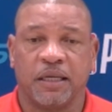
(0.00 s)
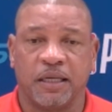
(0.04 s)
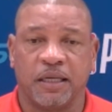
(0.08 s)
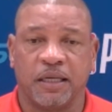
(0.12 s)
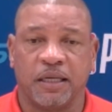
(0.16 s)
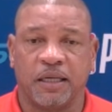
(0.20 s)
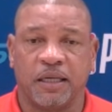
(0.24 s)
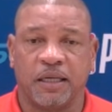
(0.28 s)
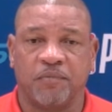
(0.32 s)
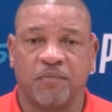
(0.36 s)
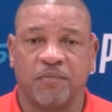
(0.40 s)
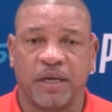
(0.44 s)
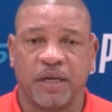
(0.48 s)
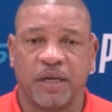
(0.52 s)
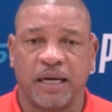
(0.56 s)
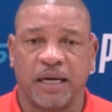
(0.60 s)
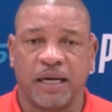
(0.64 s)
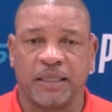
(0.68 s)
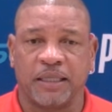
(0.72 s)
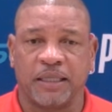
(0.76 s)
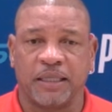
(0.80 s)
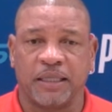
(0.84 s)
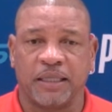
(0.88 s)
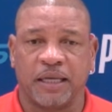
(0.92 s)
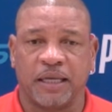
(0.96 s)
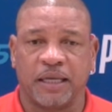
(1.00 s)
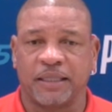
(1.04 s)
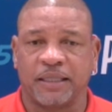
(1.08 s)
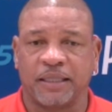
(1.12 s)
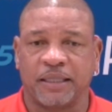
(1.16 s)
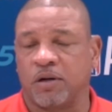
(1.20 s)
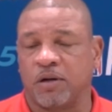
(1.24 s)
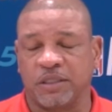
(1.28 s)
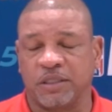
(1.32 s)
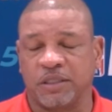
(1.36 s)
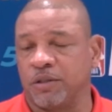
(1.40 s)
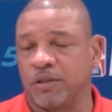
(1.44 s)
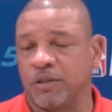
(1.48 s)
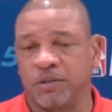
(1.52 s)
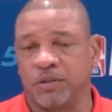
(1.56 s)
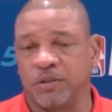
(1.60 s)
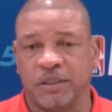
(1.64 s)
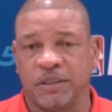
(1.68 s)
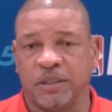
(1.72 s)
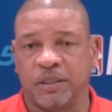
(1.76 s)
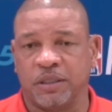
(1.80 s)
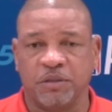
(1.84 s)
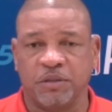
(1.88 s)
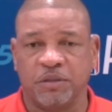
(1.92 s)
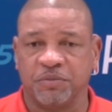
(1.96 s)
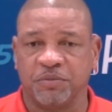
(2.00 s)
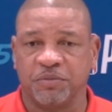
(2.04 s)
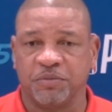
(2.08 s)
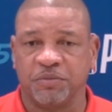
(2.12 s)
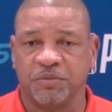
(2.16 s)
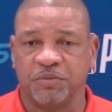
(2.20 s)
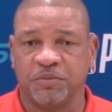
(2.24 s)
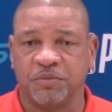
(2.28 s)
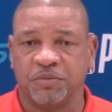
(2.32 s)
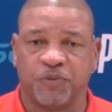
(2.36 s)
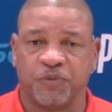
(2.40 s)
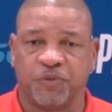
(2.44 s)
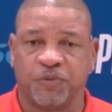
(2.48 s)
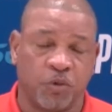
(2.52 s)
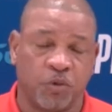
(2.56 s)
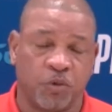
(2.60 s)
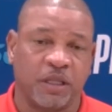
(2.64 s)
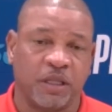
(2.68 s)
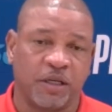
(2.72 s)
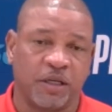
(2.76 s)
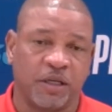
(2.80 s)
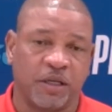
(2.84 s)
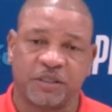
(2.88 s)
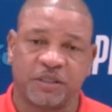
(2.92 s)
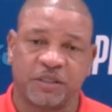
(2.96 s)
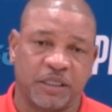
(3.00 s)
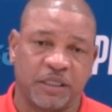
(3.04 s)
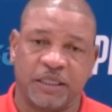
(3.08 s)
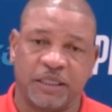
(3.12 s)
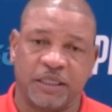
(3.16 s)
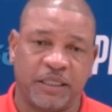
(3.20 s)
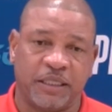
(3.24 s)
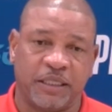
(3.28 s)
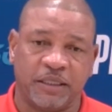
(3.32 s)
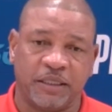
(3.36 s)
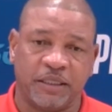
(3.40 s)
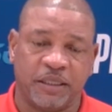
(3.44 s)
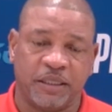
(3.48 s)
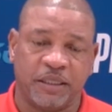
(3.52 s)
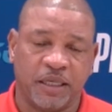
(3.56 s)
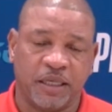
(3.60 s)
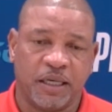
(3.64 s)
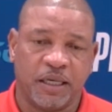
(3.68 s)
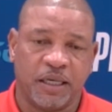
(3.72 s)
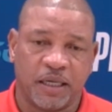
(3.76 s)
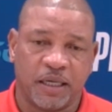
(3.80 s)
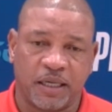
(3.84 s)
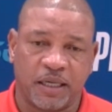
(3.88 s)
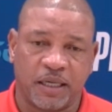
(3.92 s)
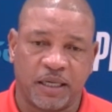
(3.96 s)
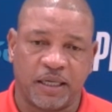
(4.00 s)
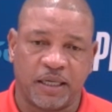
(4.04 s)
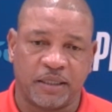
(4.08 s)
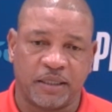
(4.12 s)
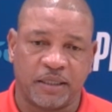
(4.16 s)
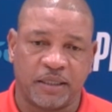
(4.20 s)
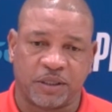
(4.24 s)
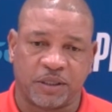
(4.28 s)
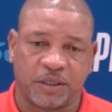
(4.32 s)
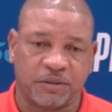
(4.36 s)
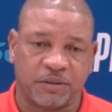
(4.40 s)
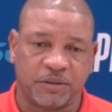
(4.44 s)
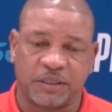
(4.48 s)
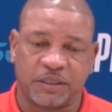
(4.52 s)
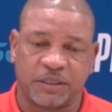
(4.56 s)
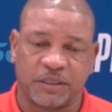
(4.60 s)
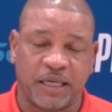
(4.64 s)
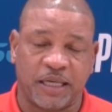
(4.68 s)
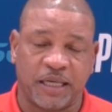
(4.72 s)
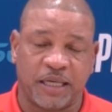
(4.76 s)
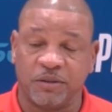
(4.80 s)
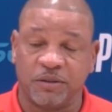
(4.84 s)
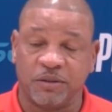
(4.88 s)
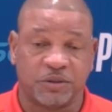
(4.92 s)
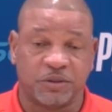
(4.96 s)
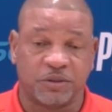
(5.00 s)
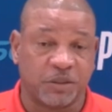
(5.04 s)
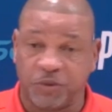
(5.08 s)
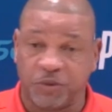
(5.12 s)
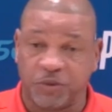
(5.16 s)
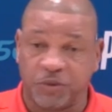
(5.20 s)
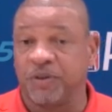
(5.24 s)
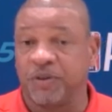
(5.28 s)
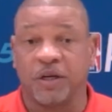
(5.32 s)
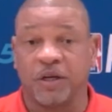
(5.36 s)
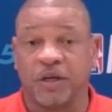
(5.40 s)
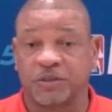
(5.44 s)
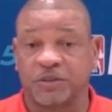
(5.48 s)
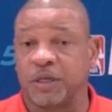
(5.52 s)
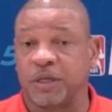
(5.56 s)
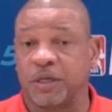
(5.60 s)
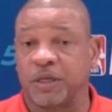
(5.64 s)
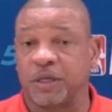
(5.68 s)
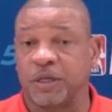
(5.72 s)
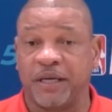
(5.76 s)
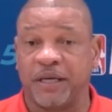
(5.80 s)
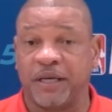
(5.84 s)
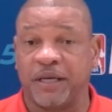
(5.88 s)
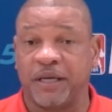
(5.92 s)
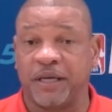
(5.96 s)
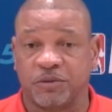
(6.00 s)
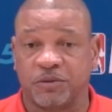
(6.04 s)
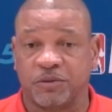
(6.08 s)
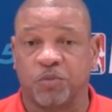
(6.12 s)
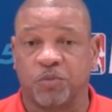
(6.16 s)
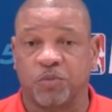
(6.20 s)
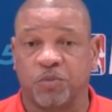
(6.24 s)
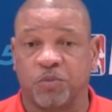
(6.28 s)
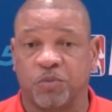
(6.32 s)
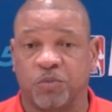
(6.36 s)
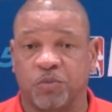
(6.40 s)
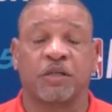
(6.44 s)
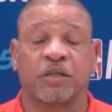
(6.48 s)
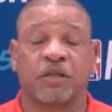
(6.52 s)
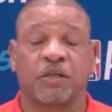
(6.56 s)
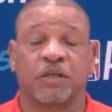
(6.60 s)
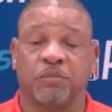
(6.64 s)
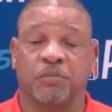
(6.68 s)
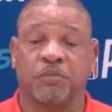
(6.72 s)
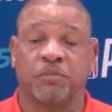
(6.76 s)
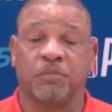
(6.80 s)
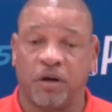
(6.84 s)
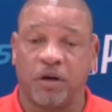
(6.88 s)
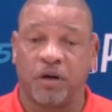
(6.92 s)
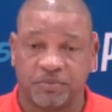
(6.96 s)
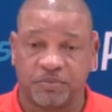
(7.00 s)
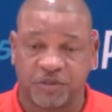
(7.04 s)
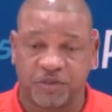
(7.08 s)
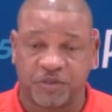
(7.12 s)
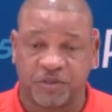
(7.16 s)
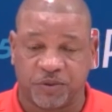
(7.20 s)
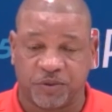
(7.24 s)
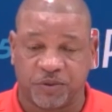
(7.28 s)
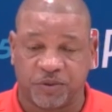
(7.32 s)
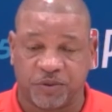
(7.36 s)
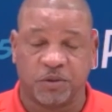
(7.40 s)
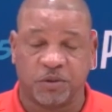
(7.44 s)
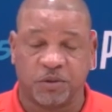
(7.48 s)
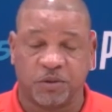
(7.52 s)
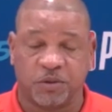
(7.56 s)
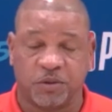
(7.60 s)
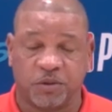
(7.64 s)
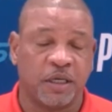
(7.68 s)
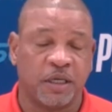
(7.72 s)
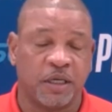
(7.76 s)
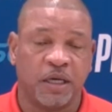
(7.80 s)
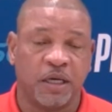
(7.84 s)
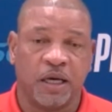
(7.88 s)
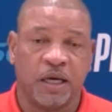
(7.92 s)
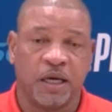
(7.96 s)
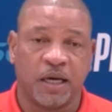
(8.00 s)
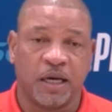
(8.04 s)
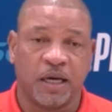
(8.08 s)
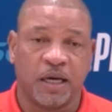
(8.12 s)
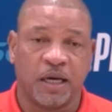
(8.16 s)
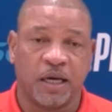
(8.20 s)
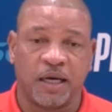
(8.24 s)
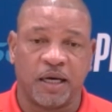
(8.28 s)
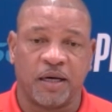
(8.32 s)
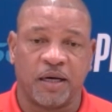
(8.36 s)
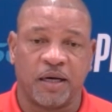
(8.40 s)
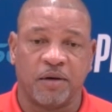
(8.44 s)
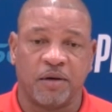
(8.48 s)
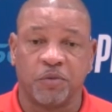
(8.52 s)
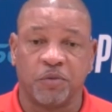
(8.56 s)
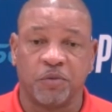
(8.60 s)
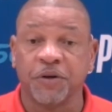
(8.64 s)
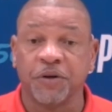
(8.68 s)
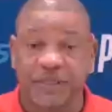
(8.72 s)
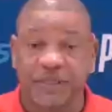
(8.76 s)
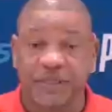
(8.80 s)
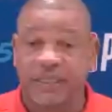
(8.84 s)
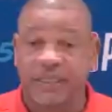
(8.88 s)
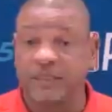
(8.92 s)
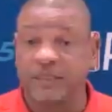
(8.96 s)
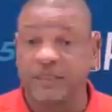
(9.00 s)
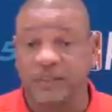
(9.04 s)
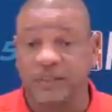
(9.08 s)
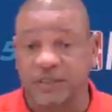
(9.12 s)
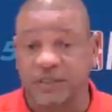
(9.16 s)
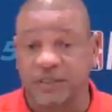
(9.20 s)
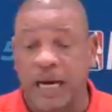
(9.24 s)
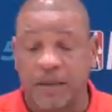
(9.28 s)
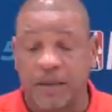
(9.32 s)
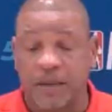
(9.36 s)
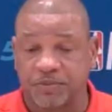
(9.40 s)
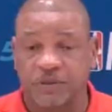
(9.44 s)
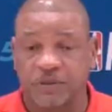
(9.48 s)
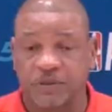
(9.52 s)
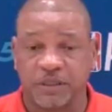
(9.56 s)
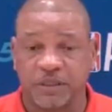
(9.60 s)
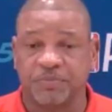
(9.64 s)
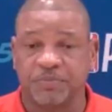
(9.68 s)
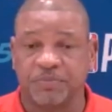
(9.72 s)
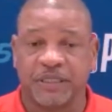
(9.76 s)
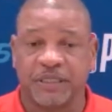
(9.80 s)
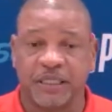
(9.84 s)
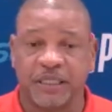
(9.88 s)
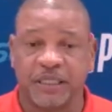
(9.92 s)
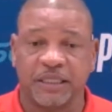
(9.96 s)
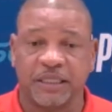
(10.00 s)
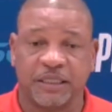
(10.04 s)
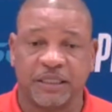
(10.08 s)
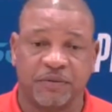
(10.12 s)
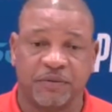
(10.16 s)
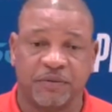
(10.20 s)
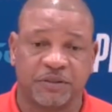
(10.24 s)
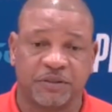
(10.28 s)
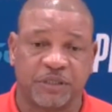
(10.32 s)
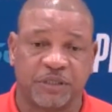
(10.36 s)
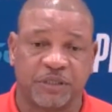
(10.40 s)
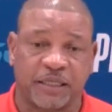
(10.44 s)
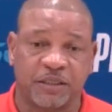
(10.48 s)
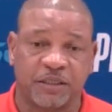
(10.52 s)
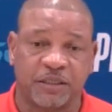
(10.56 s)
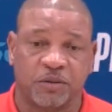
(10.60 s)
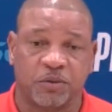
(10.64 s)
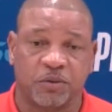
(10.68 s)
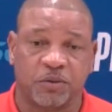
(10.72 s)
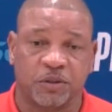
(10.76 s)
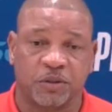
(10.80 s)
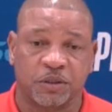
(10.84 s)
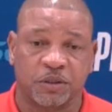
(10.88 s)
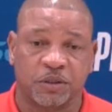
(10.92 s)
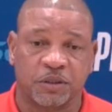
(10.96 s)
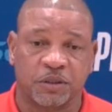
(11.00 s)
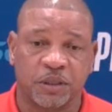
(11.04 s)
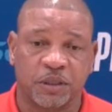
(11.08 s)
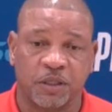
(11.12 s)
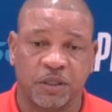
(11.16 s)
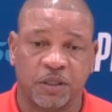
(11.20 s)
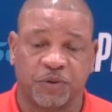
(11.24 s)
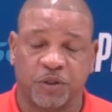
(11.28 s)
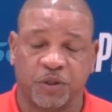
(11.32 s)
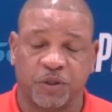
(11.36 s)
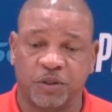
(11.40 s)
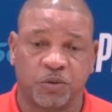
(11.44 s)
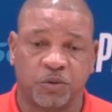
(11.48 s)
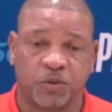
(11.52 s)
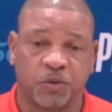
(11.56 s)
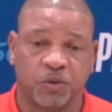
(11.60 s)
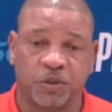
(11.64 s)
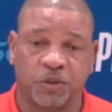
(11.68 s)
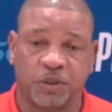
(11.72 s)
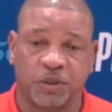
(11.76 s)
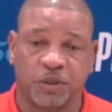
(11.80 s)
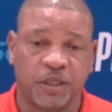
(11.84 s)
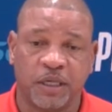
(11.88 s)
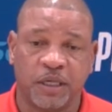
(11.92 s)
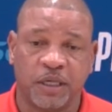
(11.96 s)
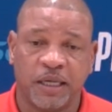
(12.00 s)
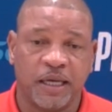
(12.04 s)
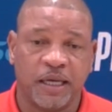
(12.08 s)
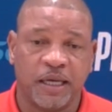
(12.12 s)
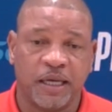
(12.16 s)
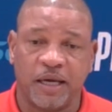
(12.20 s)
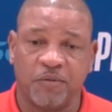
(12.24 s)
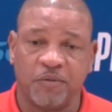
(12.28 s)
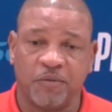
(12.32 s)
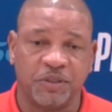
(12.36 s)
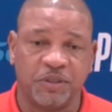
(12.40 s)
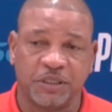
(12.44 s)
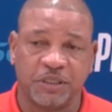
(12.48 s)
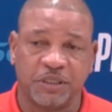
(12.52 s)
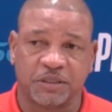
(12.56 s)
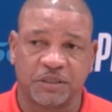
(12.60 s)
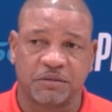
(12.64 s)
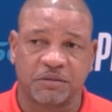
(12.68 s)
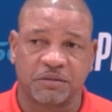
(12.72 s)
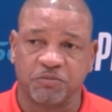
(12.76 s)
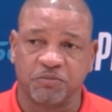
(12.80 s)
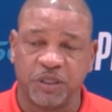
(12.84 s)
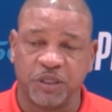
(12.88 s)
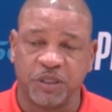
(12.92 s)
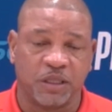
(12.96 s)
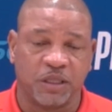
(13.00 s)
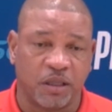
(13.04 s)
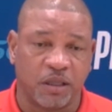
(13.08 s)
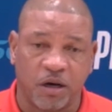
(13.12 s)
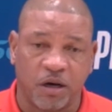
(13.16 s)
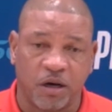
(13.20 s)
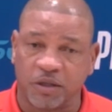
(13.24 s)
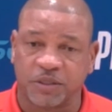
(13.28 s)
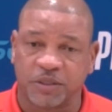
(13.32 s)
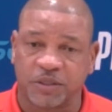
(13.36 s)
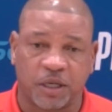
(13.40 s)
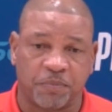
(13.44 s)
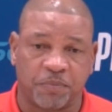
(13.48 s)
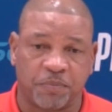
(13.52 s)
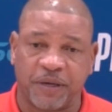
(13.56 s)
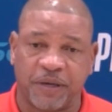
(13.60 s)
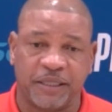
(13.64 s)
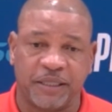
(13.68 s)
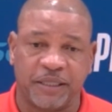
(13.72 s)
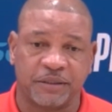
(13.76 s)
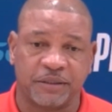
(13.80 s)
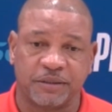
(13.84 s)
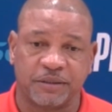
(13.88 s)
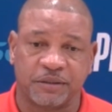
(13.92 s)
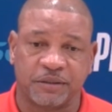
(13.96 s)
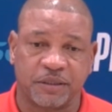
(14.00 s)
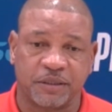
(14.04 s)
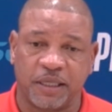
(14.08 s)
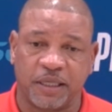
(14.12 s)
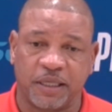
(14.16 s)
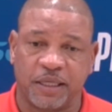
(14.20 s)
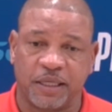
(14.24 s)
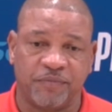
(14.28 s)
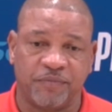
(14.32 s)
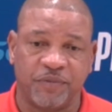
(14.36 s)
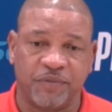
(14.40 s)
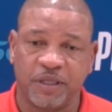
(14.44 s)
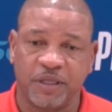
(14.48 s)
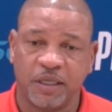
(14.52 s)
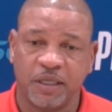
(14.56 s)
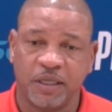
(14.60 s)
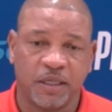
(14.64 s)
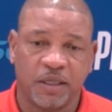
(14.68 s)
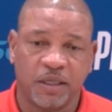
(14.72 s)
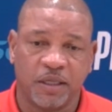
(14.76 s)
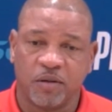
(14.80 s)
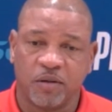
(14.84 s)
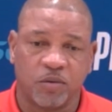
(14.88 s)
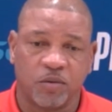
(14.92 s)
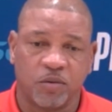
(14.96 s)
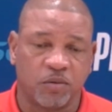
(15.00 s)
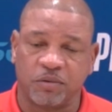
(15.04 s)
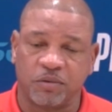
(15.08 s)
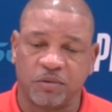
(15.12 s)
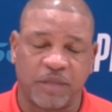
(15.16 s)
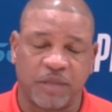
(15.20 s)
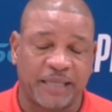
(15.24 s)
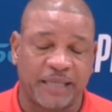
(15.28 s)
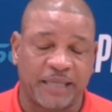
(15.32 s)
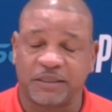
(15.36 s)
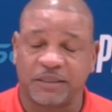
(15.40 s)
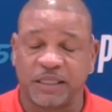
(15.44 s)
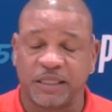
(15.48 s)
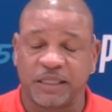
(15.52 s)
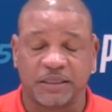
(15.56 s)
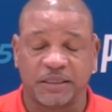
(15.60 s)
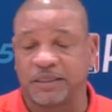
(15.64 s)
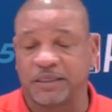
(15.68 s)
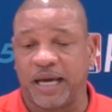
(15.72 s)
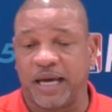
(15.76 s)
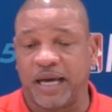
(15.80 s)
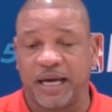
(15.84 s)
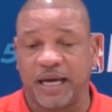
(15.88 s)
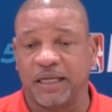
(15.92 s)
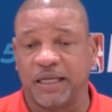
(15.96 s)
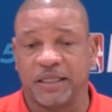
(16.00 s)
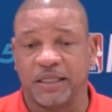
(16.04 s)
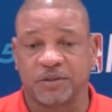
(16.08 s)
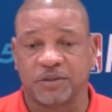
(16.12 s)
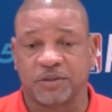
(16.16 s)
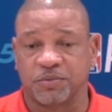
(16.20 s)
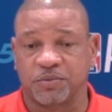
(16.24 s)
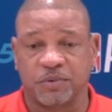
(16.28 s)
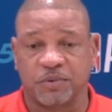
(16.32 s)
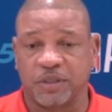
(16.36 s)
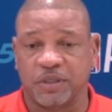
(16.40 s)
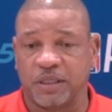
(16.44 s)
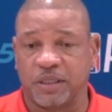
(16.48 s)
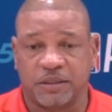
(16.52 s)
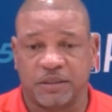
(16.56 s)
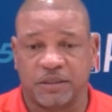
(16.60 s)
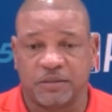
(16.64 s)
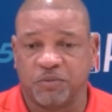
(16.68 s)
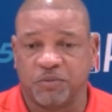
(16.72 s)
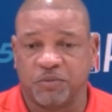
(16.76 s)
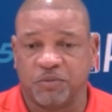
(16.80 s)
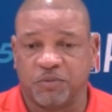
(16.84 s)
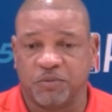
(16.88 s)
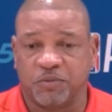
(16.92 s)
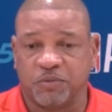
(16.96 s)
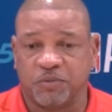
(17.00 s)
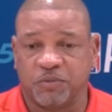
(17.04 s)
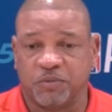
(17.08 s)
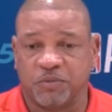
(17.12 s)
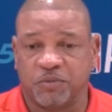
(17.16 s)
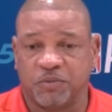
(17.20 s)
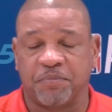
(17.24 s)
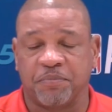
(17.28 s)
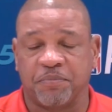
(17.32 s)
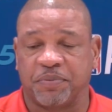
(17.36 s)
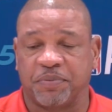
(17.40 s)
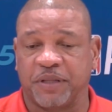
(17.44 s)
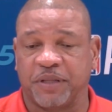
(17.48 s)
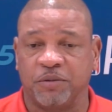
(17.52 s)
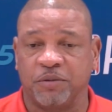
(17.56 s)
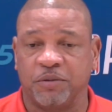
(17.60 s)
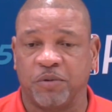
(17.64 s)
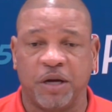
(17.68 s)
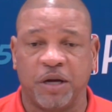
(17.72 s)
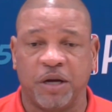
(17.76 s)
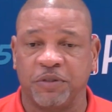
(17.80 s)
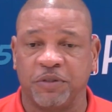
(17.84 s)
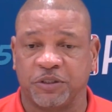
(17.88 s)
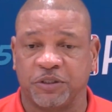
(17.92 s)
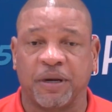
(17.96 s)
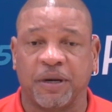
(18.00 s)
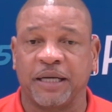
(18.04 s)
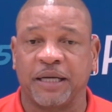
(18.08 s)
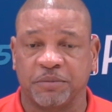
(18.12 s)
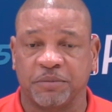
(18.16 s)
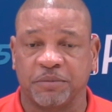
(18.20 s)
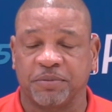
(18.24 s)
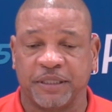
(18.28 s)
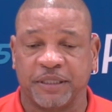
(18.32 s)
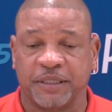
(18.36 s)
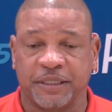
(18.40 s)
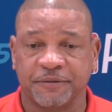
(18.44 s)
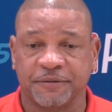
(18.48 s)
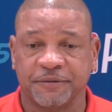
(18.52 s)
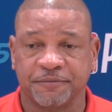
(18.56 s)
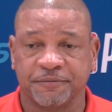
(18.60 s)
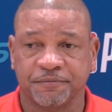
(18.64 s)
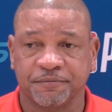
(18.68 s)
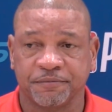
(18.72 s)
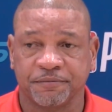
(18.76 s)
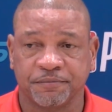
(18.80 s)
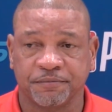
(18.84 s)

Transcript: Um, I, I put it early though, even before we lost the lead. Uh, I turned to Ty Lue and said, "We've lost our pace. We're walking the ball up the floor. Uh, we were getting stops at the beginning of the second quarter, a uh, third quarter, and we just we lost our pace, and that's just not us. It, we can't play the way we tried to play.